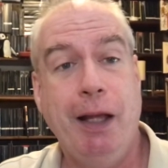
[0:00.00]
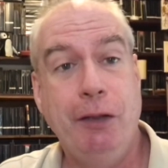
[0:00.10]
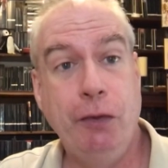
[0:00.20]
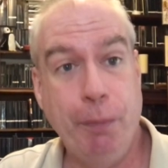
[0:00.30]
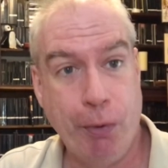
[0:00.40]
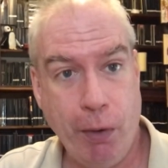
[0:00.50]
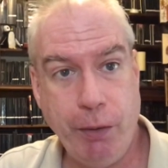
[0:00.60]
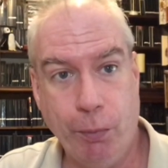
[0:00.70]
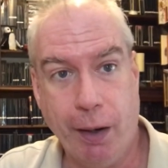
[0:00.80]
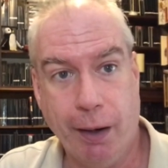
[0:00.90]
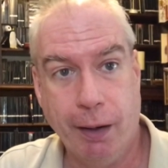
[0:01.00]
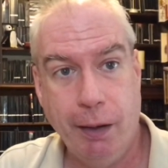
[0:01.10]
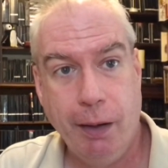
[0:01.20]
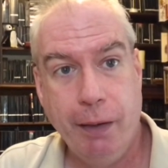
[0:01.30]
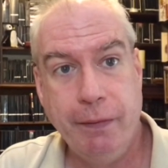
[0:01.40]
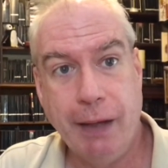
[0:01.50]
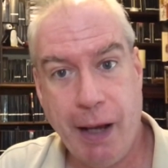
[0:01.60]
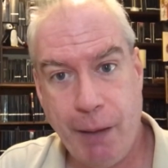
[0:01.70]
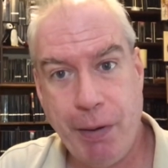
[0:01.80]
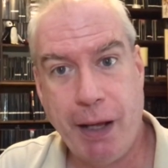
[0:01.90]
to the point where the
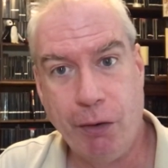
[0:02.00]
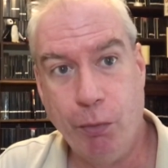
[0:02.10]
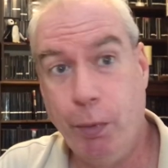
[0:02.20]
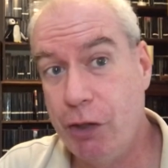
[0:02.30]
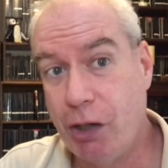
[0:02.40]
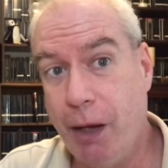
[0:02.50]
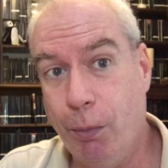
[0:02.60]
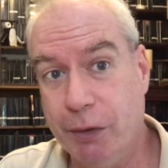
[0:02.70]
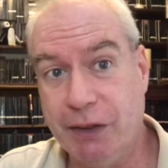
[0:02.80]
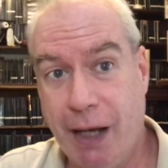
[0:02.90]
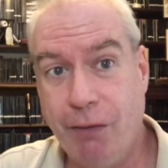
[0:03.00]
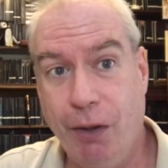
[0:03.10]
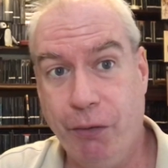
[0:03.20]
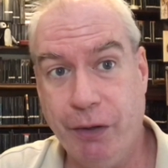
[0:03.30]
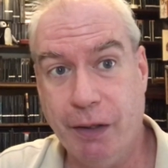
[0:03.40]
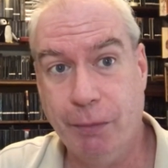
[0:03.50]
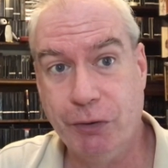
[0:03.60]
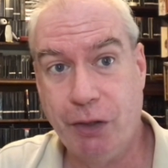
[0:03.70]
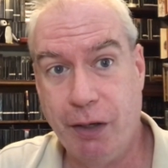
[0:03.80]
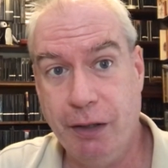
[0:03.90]
iPad on which I was downloading them
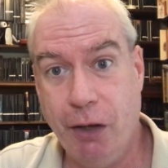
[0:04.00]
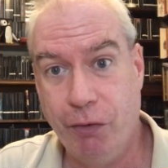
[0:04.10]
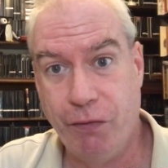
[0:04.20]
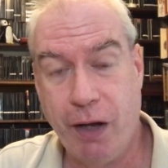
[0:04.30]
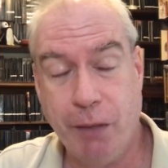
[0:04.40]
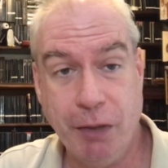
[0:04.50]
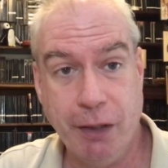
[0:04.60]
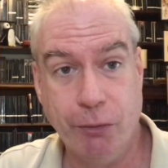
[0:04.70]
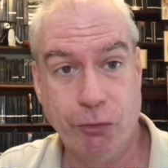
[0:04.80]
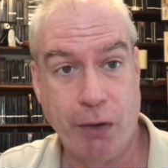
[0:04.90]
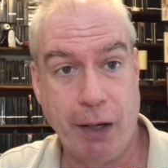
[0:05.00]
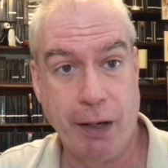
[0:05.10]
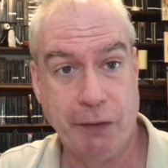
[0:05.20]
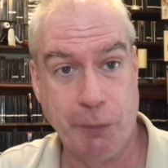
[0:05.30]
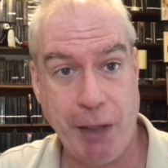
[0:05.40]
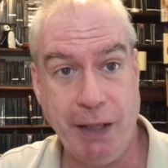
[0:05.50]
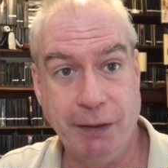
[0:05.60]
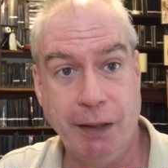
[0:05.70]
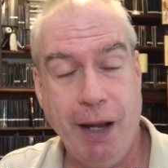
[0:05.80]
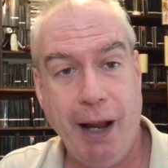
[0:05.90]
started notifying me that it was running out of
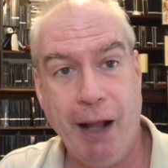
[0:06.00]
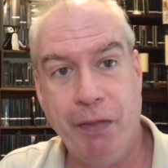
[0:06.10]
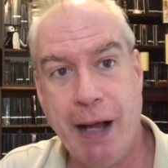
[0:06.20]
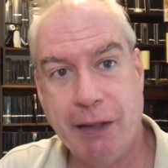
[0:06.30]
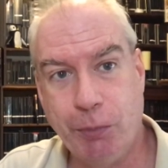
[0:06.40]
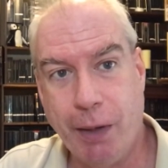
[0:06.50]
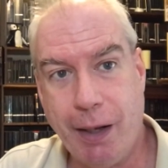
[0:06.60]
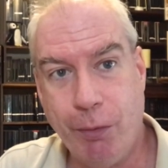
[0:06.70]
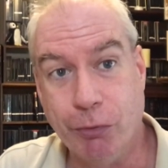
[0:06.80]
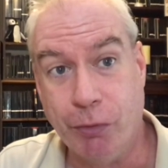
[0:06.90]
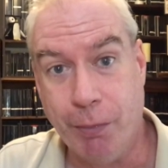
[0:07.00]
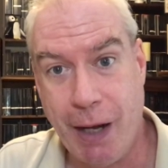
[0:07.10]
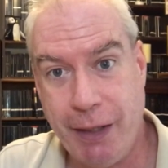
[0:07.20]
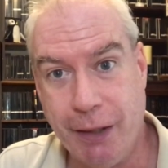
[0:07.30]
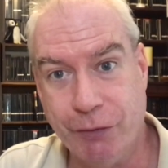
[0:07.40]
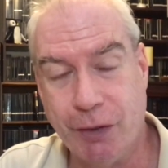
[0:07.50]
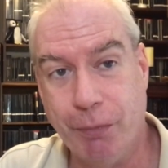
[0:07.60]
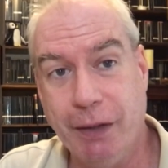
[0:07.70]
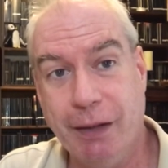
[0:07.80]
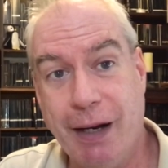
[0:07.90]
space. And that's when I was reminded of
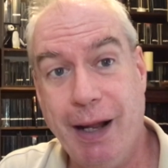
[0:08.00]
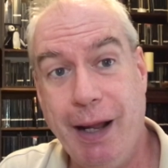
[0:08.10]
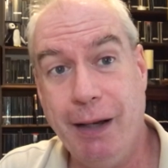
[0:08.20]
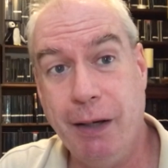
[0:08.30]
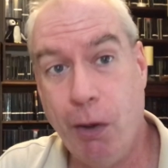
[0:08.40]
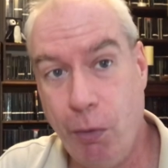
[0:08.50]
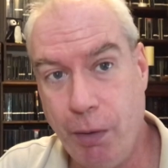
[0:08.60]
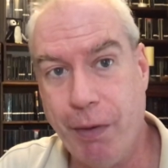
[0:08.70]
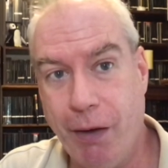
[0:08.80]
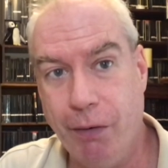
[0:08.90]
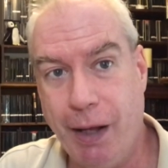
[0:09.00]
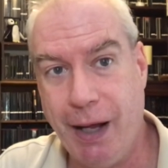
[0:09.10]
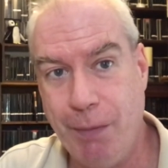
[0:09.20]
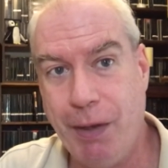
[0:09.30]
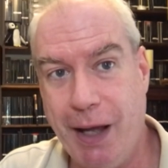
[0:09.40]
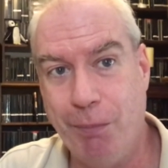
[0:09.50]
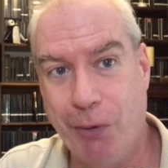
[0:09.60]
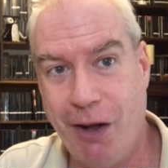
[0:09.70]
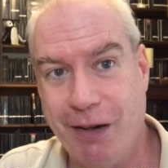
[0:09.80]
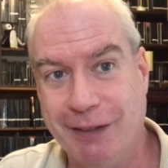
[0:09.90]
something that I had known about iPad
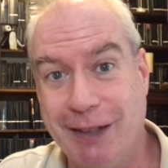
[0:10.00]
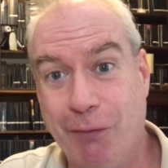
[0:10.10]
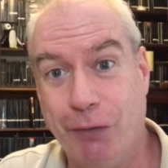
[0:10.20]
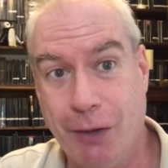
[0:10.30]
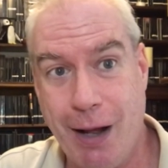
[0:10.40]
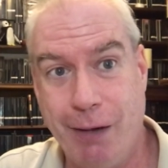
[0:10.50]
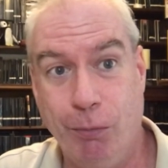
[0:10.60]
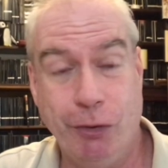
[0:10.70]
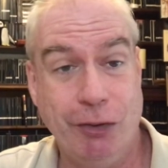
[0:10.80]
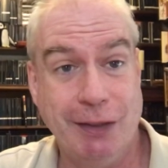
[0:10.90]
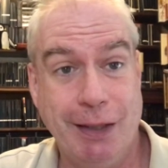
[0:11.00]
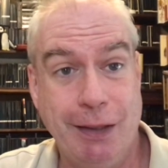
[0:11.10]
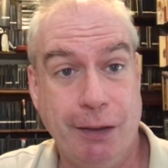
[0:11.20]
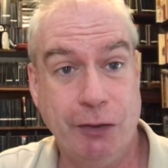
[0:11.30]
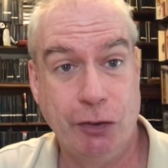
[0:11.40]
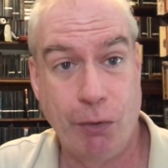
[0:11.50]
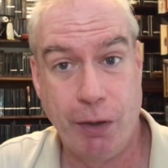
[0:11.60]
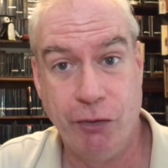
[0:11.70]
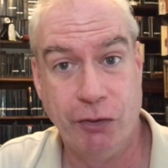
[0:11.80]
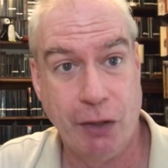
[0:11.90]
products and forgotten, which is that their
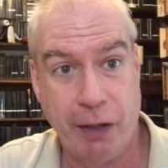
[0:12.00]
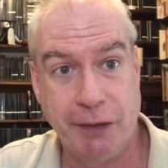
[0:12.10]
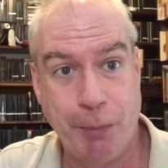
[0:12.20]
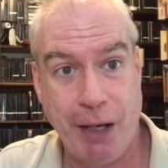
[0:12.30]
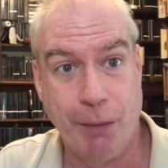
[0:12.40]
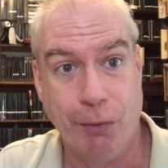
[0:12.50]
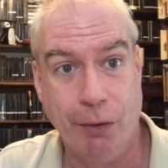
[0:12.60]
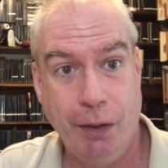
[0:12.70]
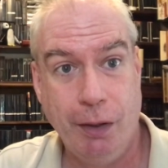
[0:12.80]
storage is not expandable